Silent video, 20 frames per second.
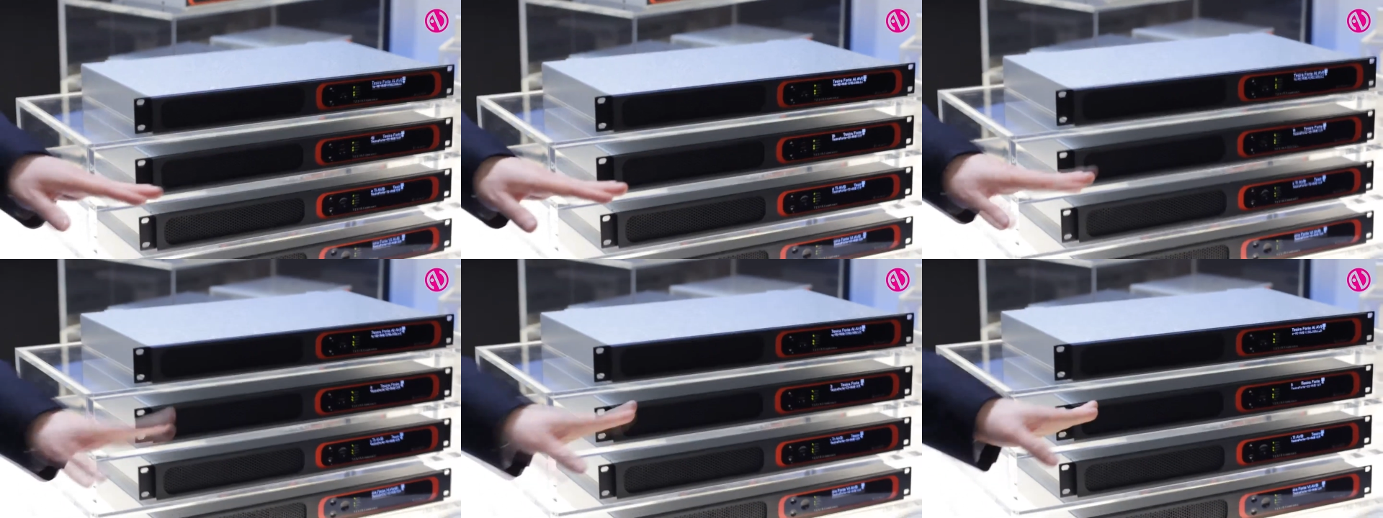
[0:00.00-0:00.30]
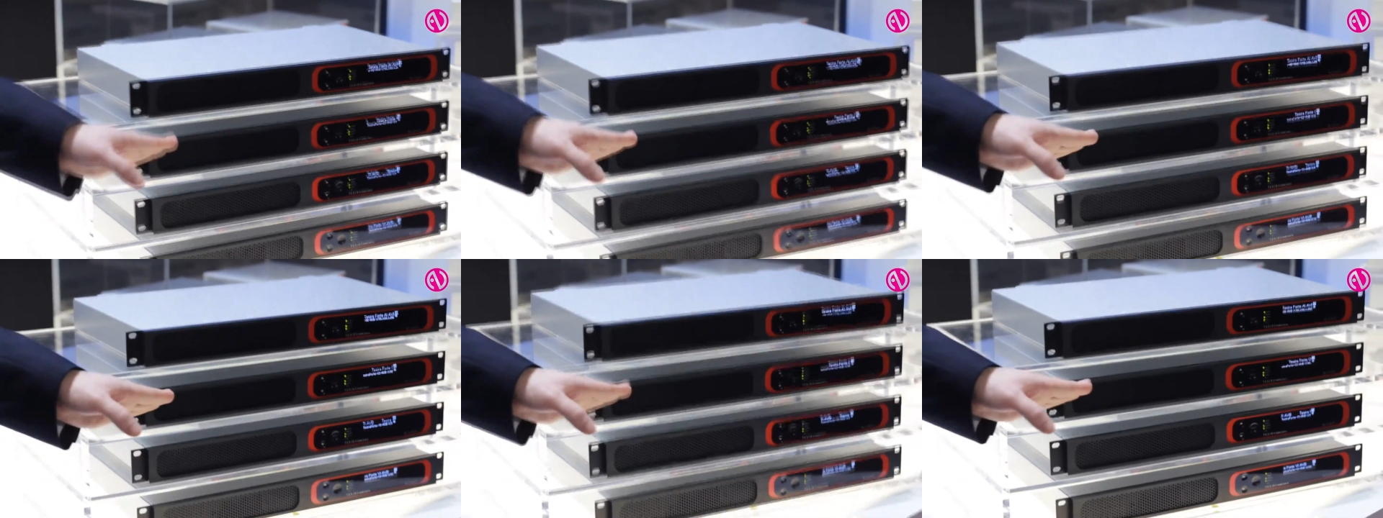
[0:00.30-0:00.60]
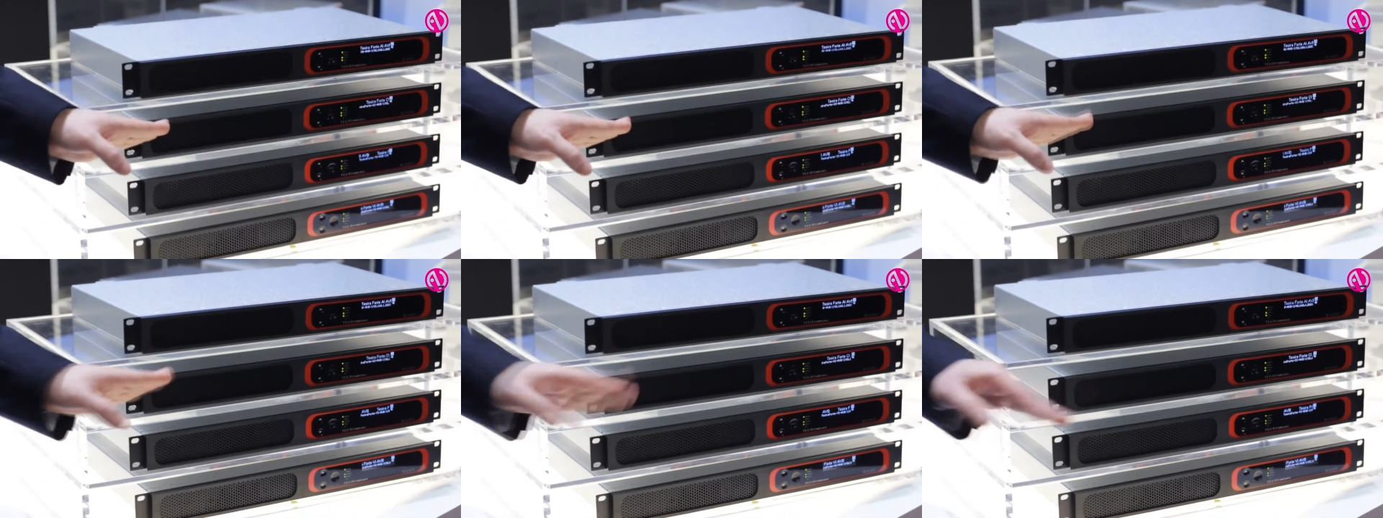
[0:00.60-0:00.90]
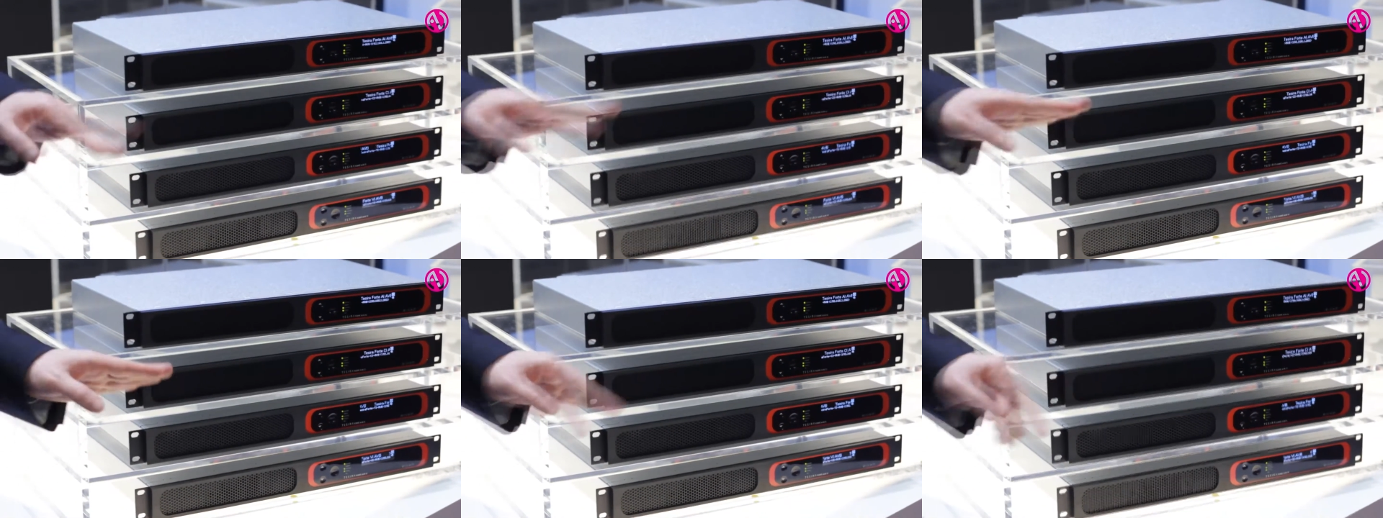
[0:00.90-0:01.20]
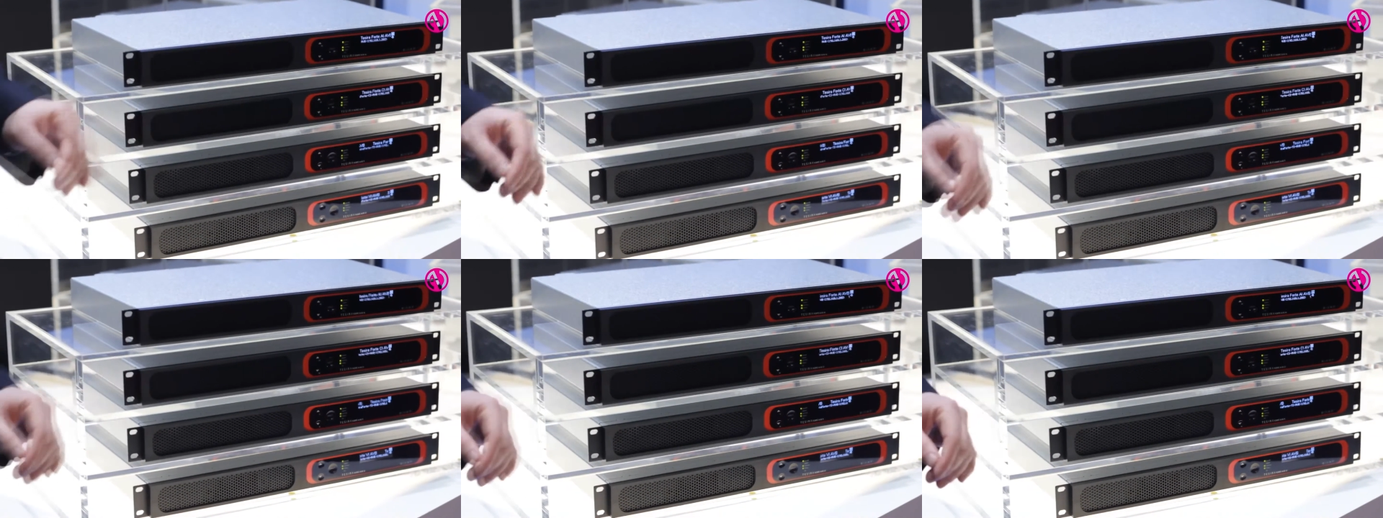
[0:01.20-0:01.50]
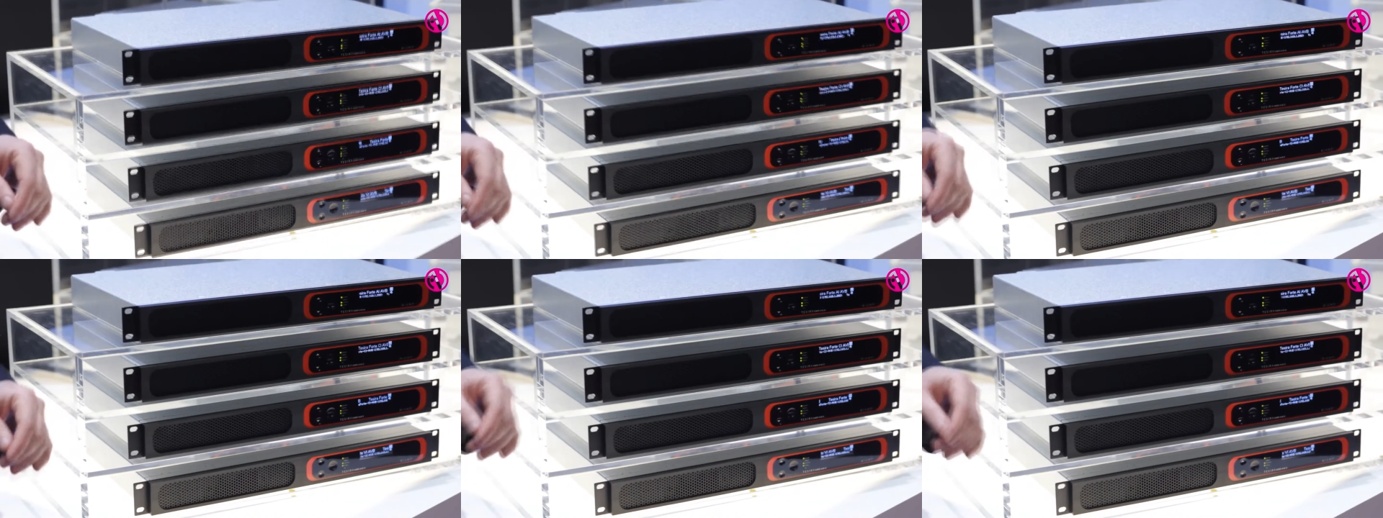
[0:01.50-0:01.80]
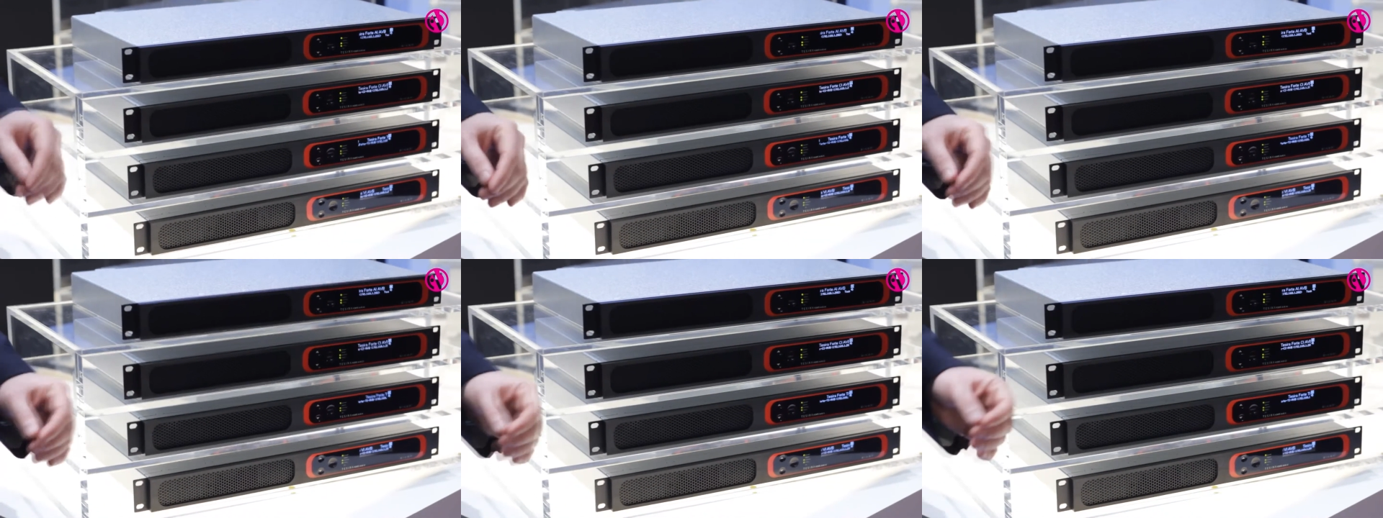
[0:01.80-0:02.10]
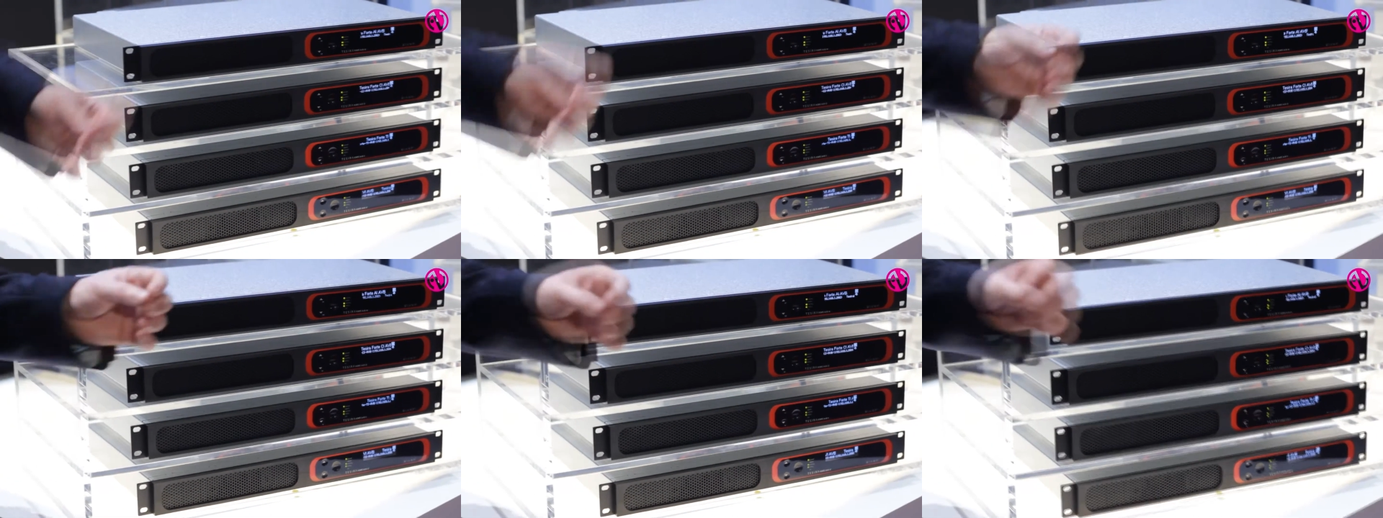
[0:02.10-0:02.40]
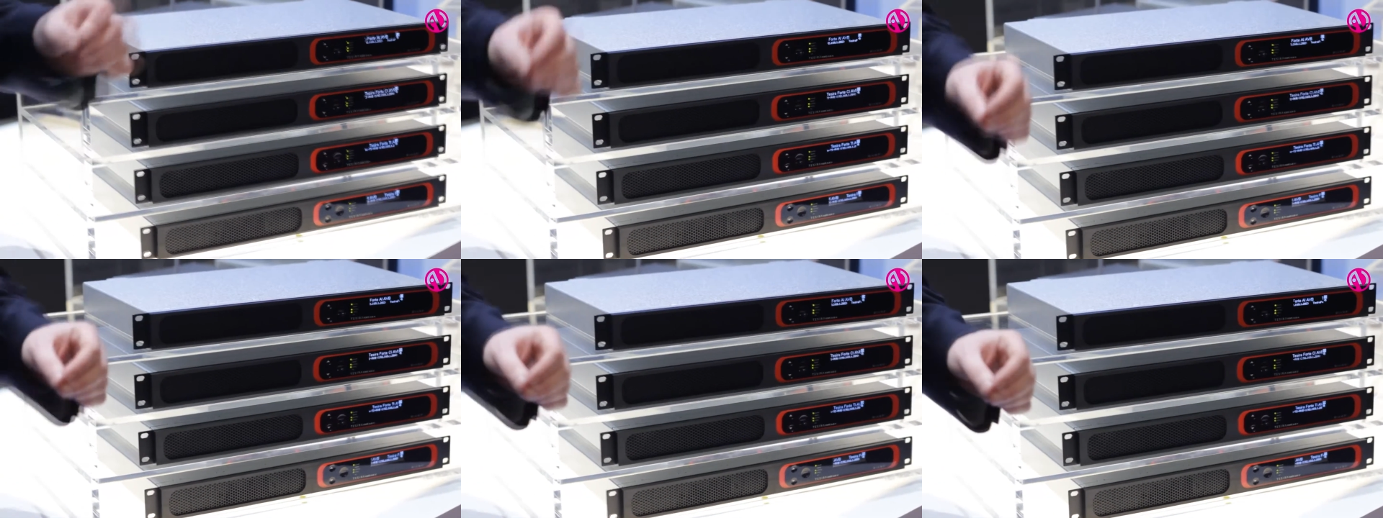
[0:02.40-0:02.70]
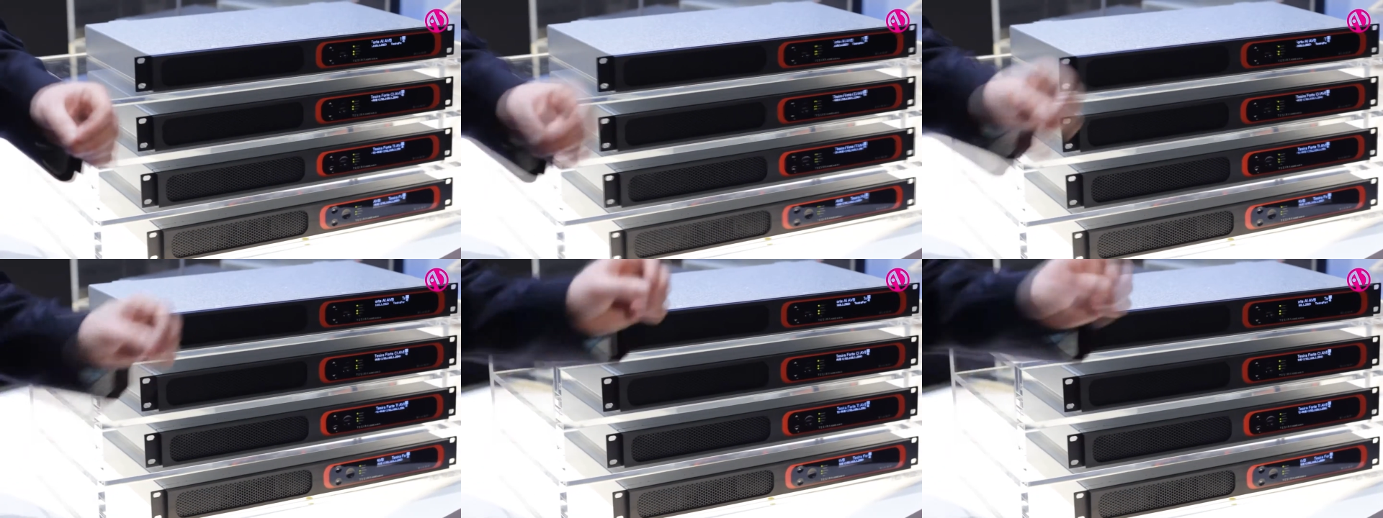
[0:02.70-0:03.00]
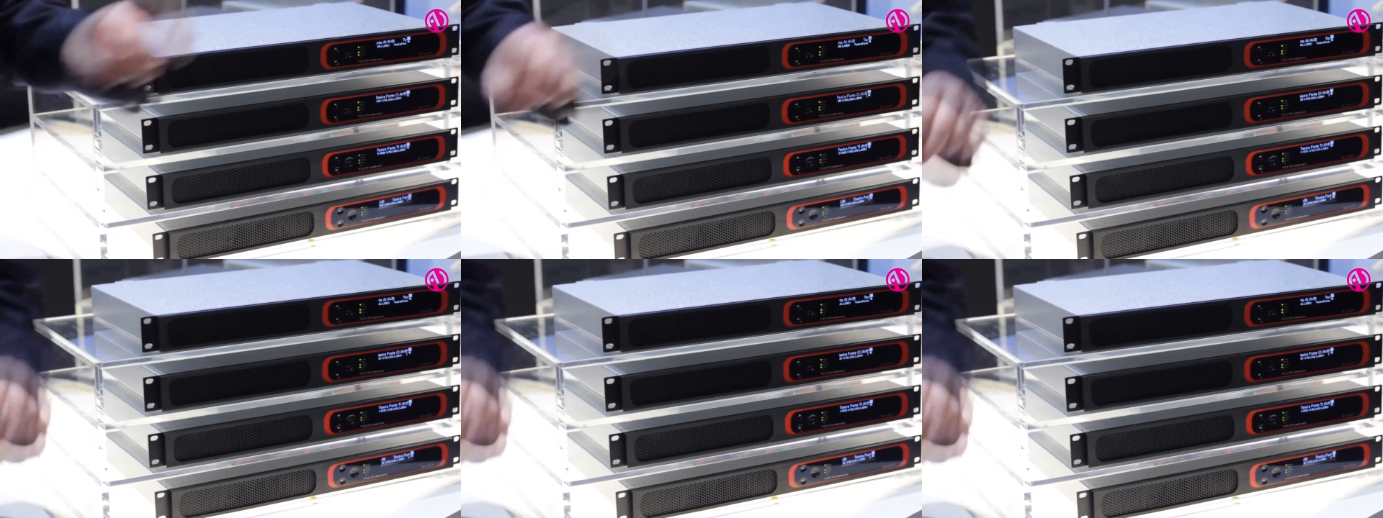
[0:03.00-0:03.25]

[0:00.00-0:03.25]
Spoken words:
(no speaker visible)